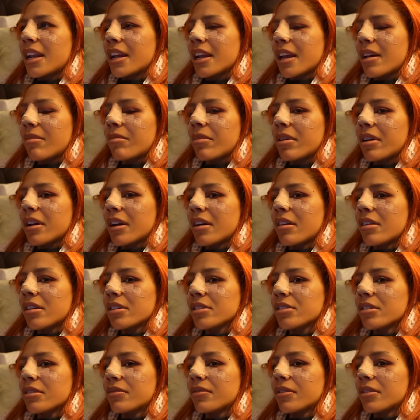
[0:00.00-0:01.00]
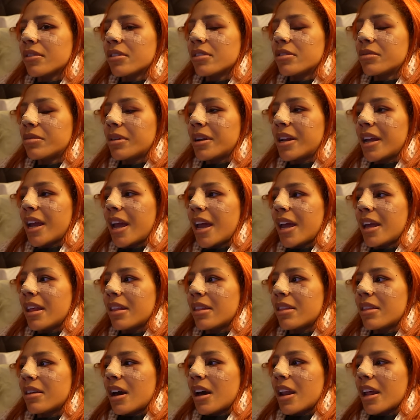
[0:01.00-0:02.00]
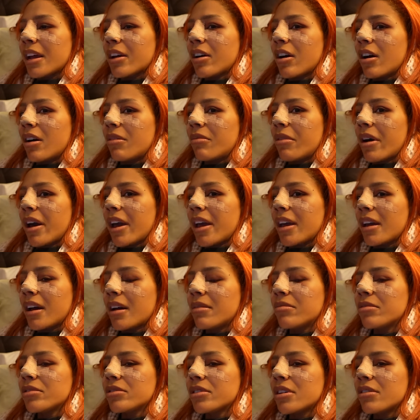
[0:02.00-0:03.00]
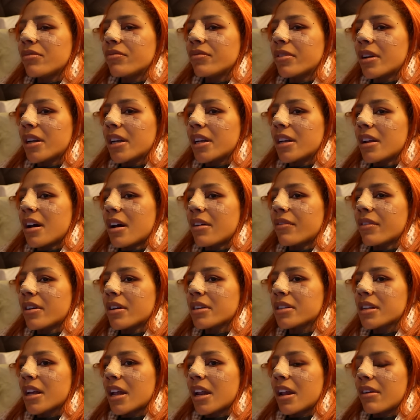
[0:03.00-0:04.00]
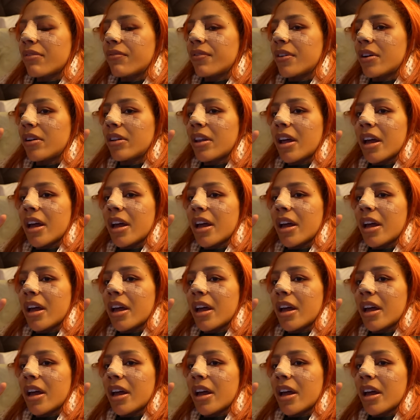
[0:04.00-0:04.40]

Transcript: I get my cast off on the 28th and I can't wait. I'm also really nervous and I feel